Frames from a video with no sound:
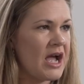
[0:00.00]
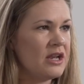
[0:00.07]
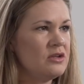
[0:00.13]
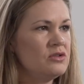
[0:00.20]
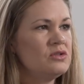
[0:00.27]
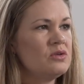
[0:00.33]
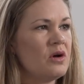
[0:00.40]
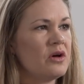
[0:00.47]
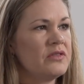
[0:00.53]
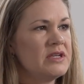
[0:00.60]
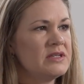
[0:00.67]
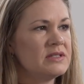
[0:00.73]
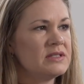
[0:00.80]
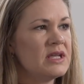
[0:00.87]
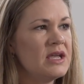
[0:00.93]
How do you do all
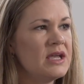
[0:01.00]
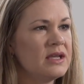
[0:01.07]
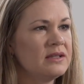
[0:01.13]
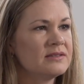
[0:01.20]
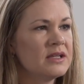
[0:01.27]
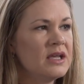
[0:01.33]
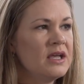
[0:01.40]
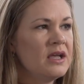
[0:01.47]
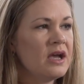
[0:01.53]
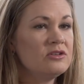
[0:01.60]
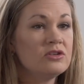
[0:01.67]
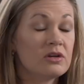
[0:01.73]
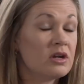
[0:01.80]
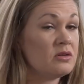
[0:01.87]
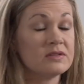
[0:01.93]
these things? I
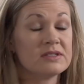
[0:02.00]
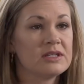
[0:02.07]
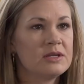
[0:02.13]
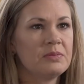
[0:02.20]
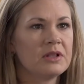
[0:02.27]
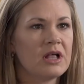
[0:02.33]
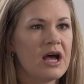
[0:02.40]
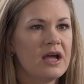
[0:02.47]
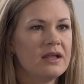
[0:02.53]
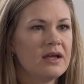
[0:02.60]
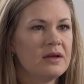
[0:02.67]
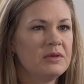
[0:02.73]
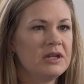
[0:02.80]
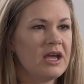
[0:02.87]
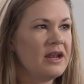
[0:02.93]
joke I don't sleep a lot.
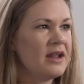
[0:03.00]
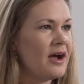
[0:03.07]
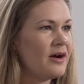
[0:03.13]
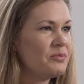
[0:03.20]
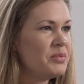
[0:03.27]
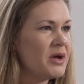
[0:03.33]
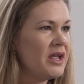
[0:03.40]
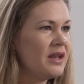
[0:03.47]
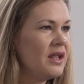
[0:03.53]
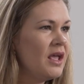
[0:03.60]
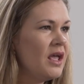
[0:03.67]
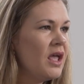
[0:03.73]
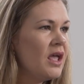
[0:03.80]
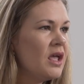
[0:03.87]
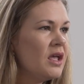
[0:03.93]
I'm a night owl, but
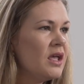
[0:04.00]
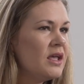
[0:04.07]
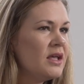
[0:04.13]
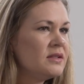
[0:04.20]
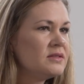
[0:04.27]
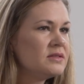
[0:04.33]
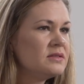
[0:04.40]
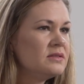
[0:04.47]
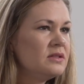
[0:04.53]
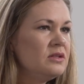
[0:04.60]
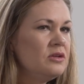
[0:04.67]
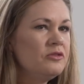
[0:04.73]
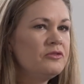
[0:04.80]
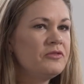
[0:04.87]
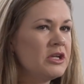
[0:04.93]
it's
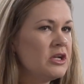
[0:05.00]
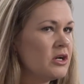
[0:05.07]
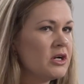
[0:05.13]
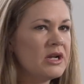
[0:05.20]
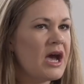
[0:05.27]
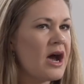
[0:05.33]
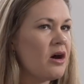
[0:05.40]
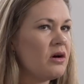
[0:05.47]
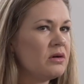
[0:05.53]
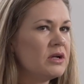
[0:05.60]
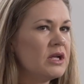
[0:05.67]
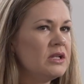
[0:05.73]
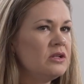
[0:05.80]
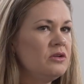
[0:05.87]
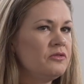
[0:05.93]
you figure it out
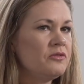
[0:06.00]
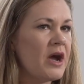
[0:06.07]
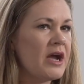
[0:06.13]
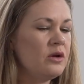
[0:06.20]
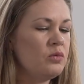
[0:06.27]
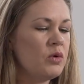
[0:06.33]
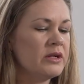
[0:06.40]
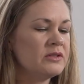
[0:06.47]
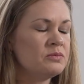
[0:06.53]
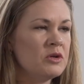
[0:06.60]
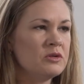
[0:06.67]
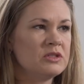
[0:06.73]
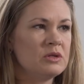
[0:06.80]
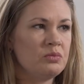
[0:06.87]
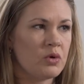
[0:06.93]
and you find what's
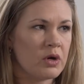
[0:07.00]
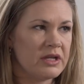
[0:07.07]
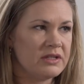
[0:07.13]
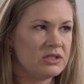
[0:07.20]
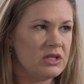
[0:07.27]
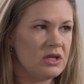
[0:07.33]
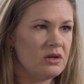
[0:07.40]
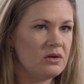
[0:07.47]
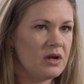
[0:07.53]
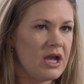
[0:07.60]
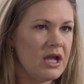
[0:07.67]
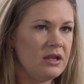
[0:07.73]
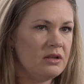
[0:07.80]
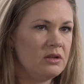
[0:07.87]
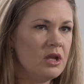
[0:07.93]
most important to you
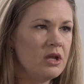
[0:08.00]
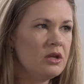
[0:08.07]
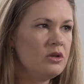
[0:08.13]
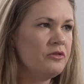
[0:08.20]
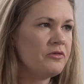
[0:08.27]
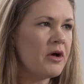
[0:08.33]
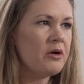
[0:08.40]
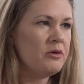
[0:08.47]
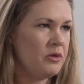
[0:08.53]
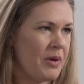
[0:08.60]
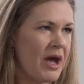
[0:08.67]
and you follow the